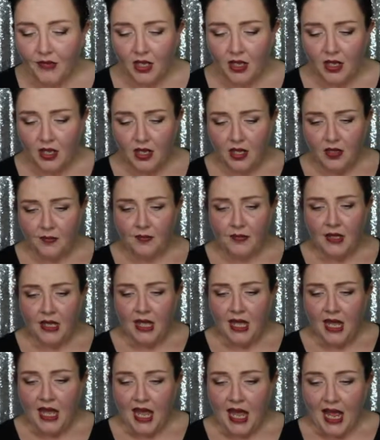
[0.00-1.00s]
And
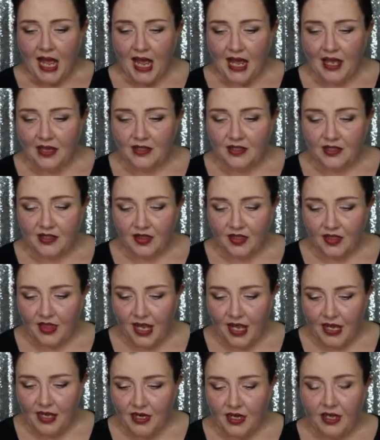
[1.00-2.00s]

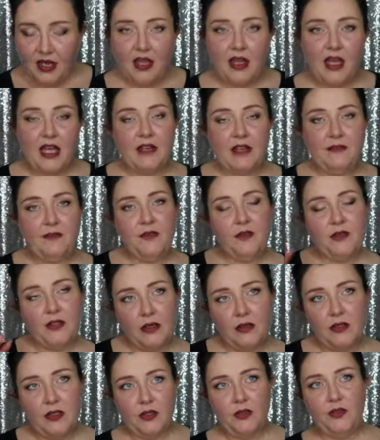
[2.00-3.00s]
then if you
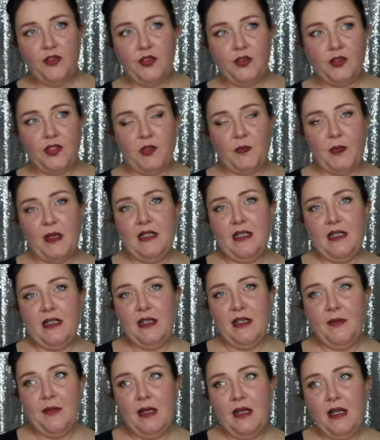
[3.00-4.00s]
don't use your spending
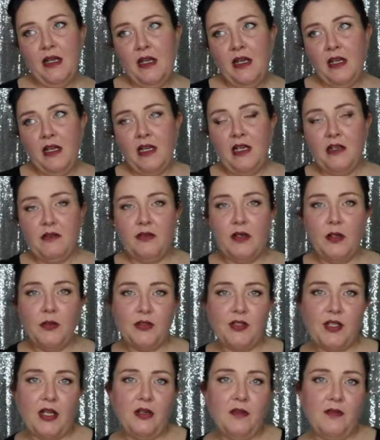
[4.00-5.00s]
limit, it
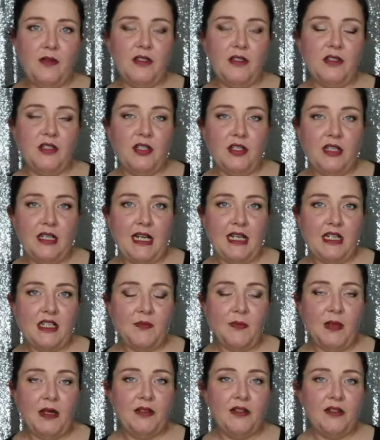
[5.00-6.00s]
rolls over to the next
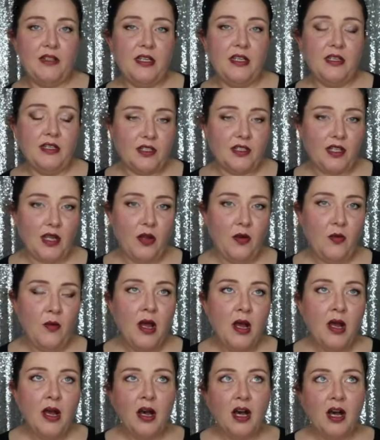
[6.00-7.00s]
month. So
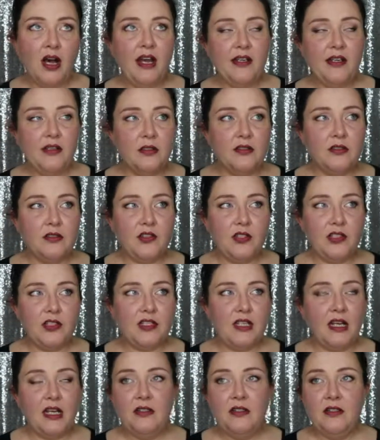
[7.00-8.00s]
I got
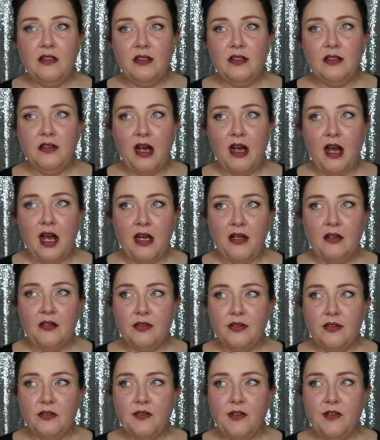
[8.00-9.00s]
just under
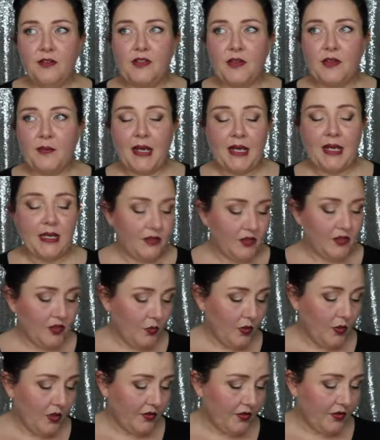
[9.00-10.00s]
£150
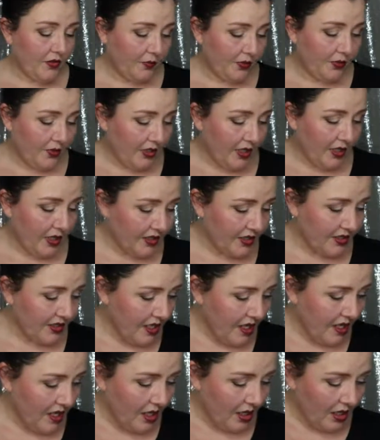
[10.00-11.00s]
worth of products.
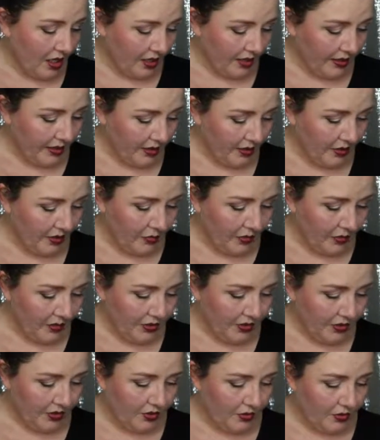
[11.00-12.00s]
I got
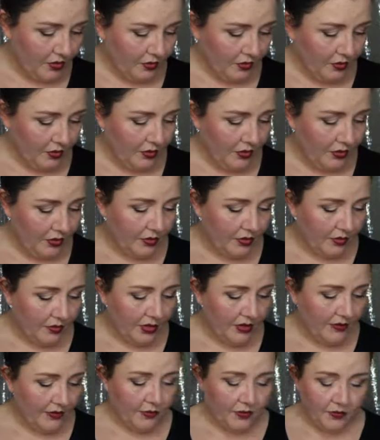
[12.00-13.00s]
1, 2,
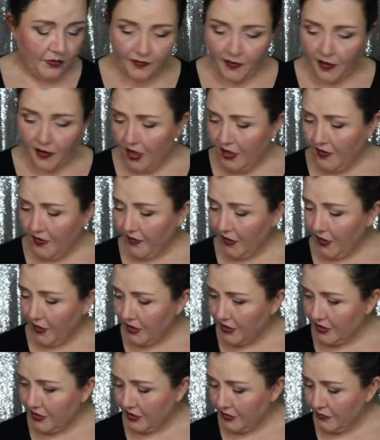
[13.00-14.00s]
3, 4, 5
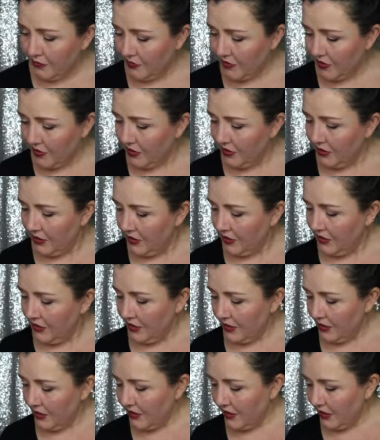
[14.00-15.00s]
items.
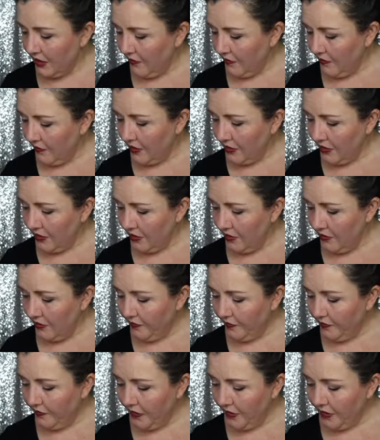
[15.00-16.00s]
Was that everything I got?
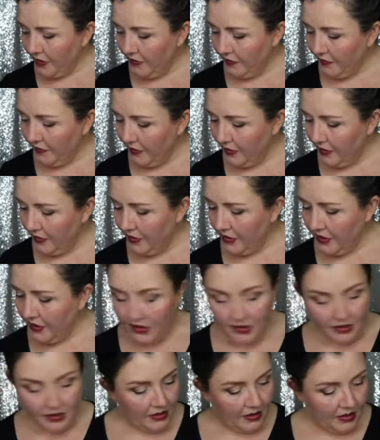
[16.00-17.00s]
5?
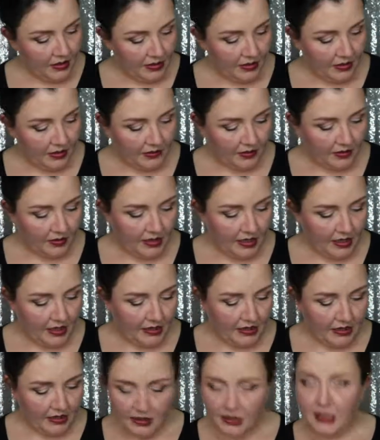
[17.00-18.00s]
Yeah, I got
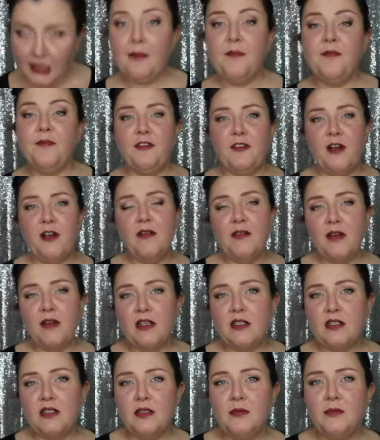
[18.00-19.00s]
that. Yeah, 5
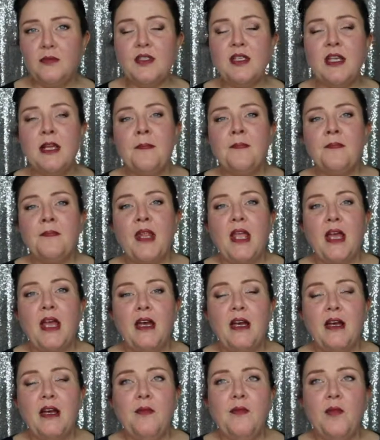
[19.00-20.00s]
items,
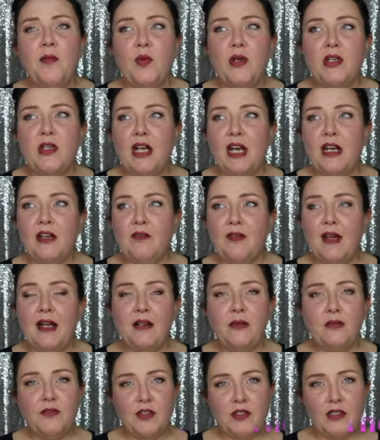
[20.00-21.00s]
which had a
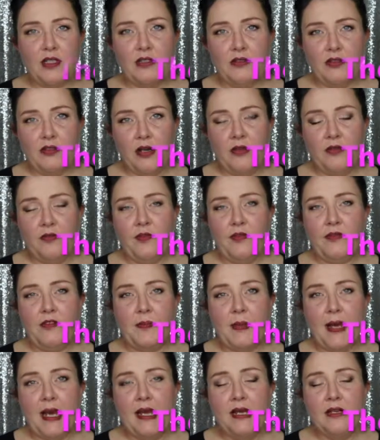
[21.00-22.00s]
value of just under
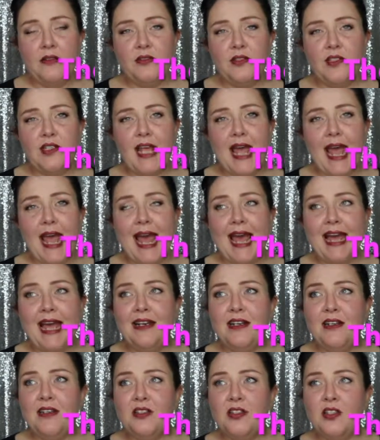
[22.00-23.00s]
£150,
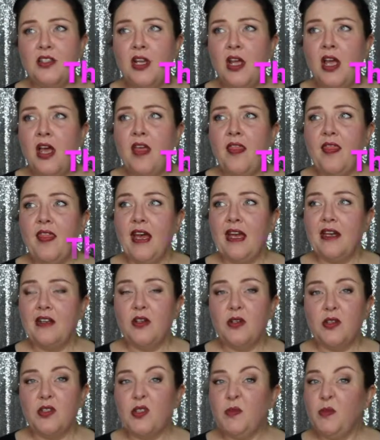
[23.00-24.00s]
and that
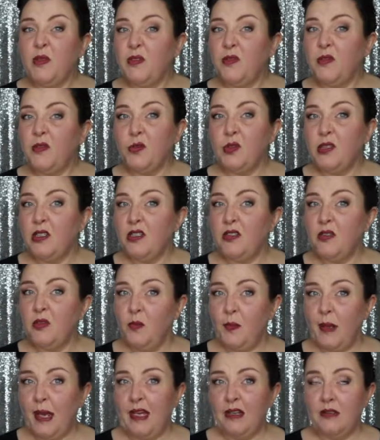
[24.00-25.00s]
cost me
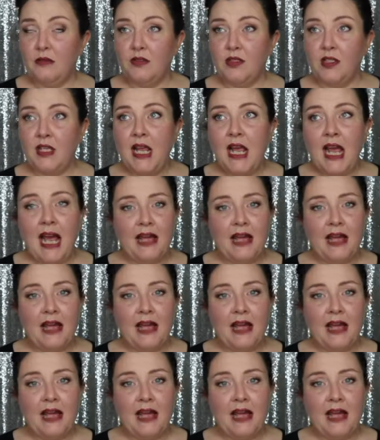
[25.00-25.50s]
£42.